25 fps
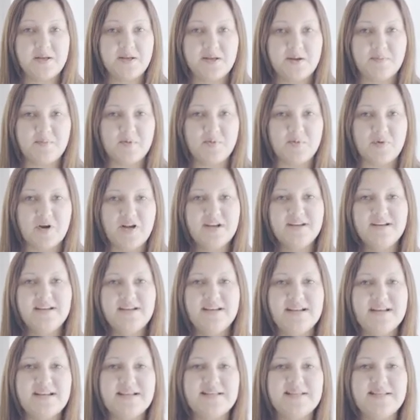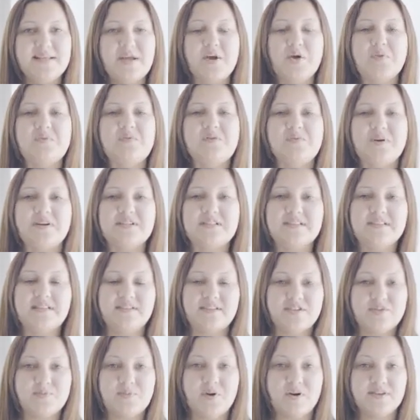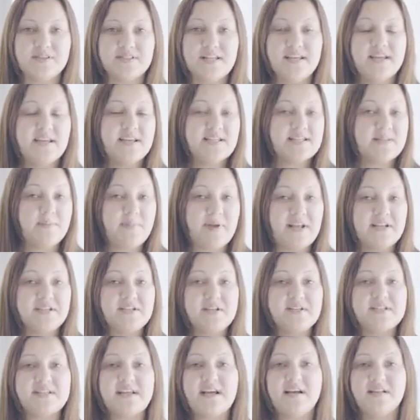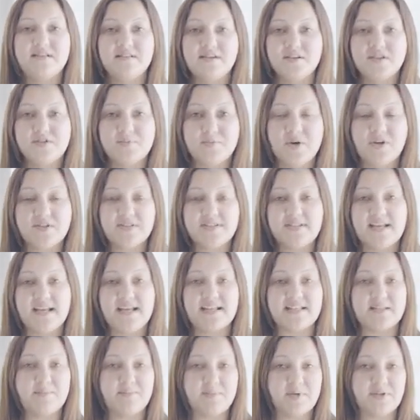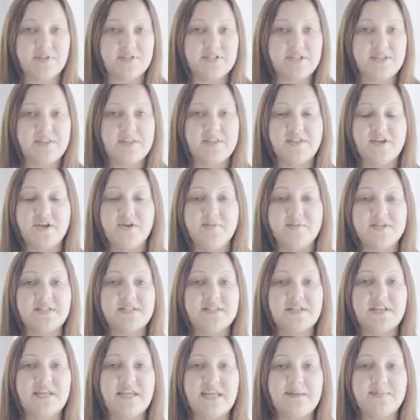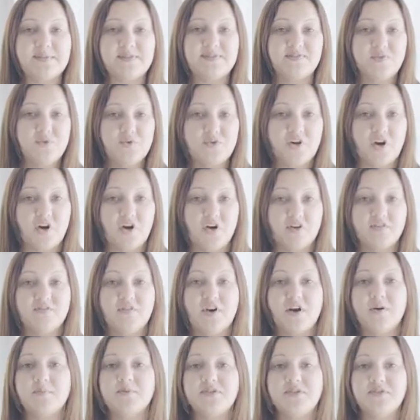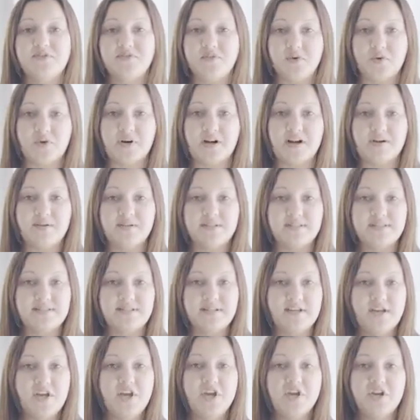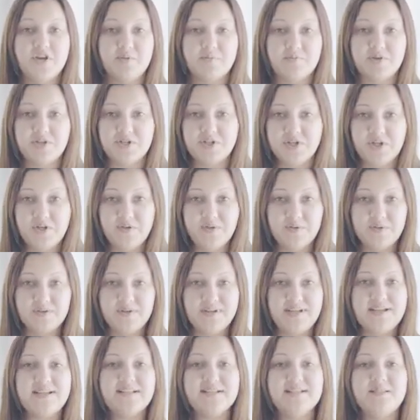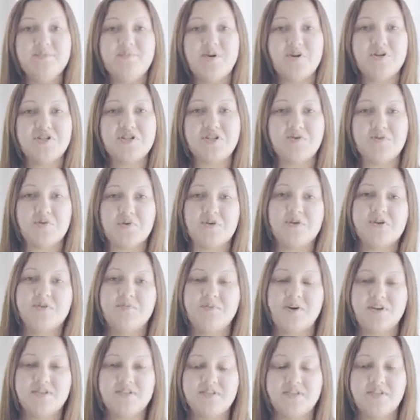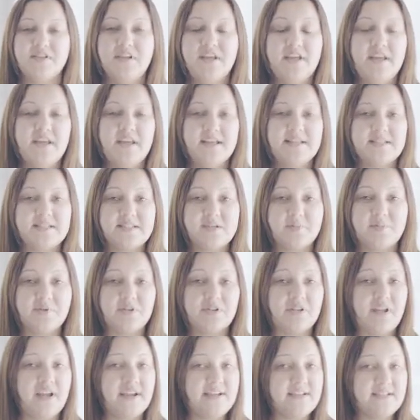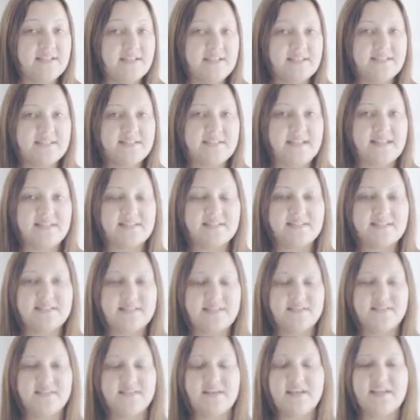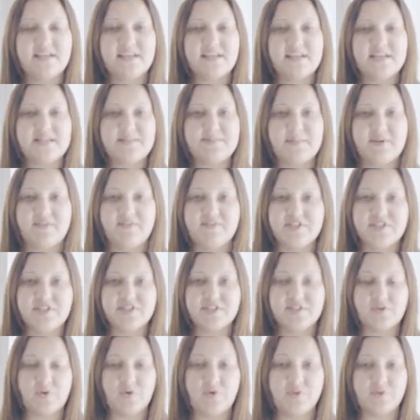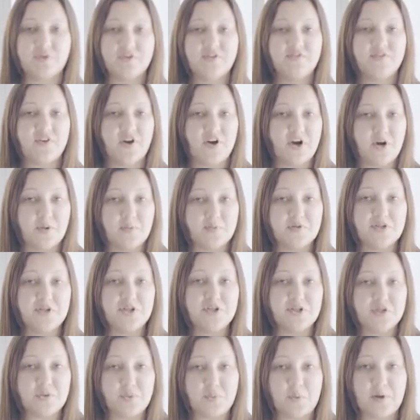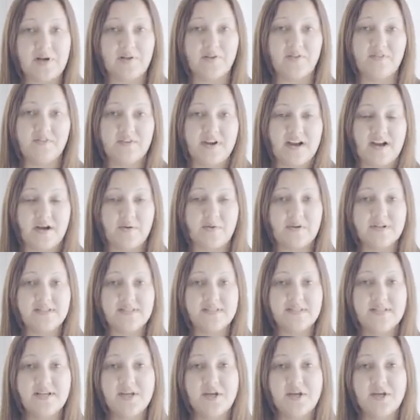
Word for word: Number one is the OmieBox Lunchbox. It's a bento style lunchbox and it has a built-in thermos that keeps food hot for up to four hours. Number two is the Monty water bottle. It's double lined, it's stainless steel and it keeps beverages cold for up to 12 hours.